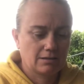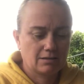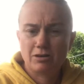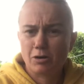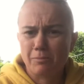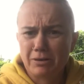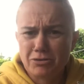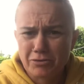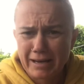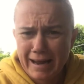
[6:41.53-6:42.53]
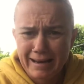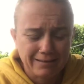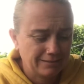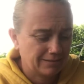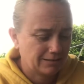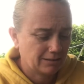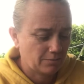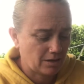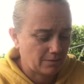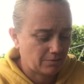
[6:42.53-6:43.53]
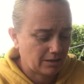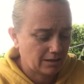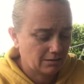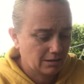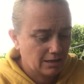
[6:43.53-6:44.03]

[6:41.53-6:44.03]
the good old beetroot can, you know, pineapple can.